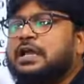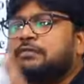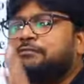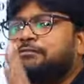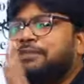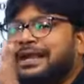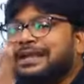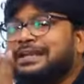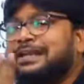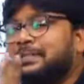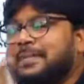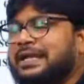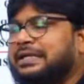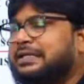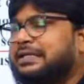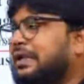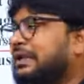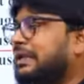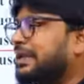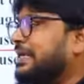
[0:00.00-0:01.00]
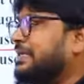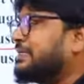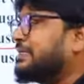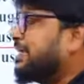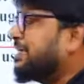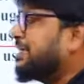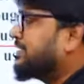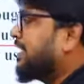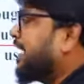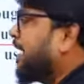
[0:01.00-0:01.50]
fundamental
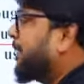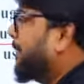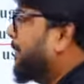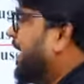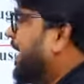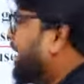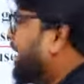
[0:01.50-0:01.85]
research and applied